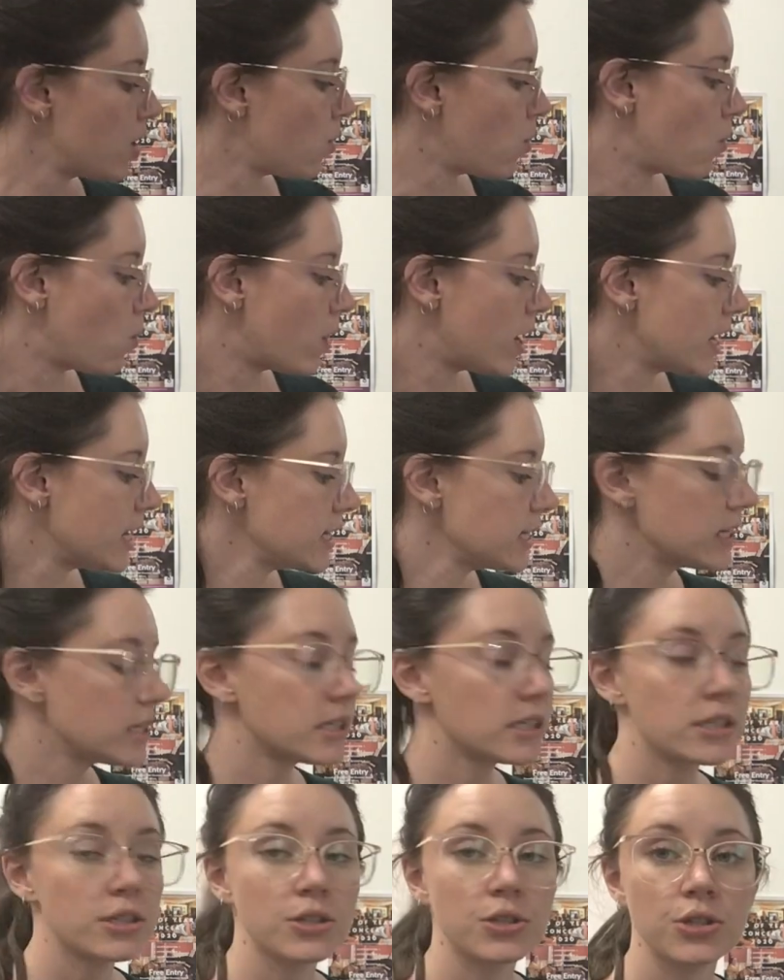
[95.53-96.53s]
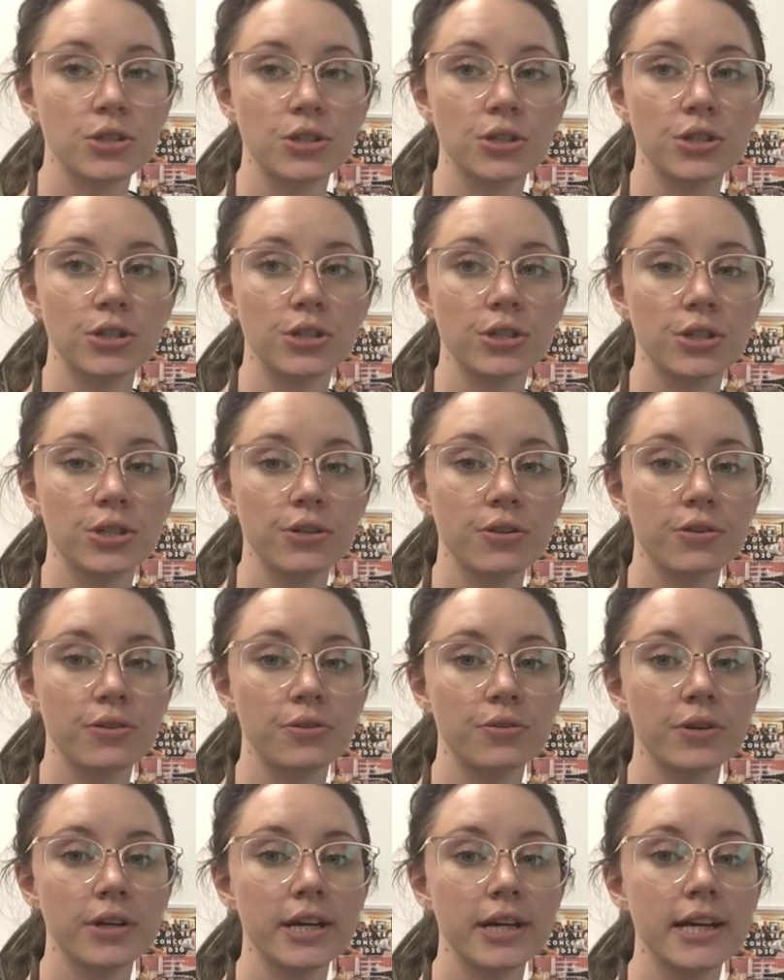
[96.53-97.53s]
1, 2,
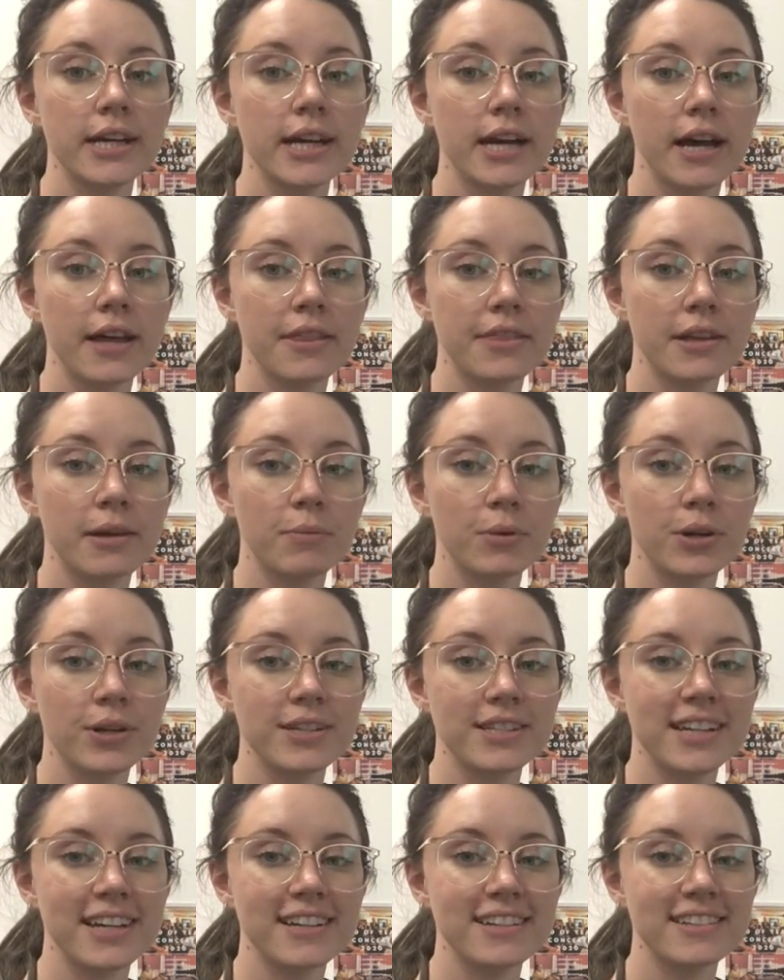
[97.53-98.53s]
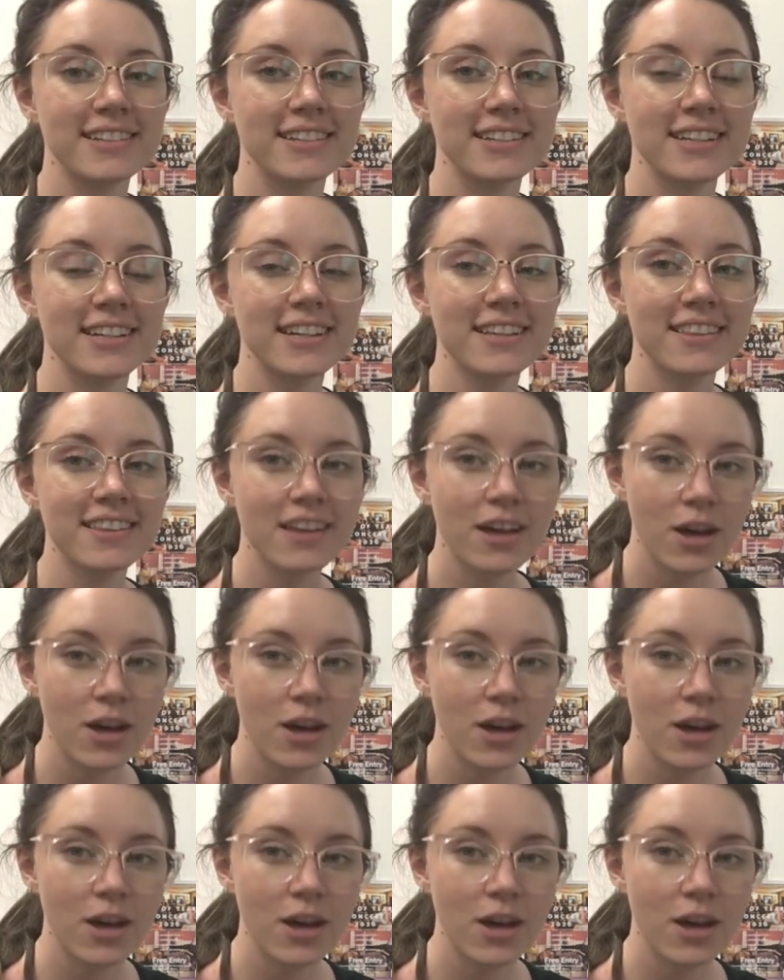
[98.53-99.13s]
3. Our thumb goes underneath.